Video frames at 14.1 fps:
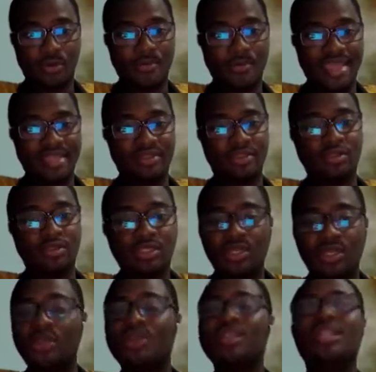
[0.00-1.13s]
remain the
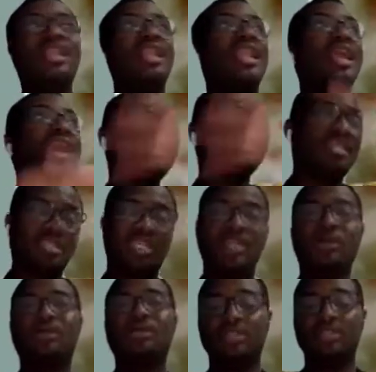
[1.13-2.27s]
second largest
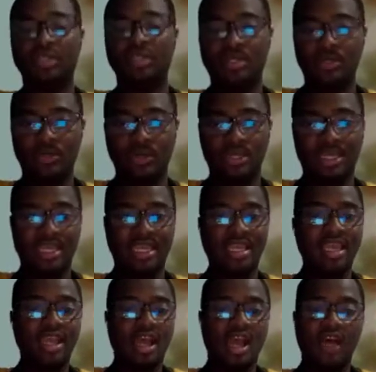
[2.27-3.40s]
cause,
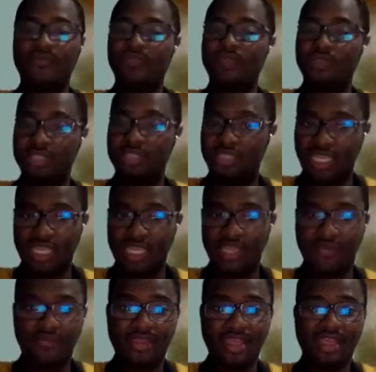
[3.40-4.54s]
okay, of the death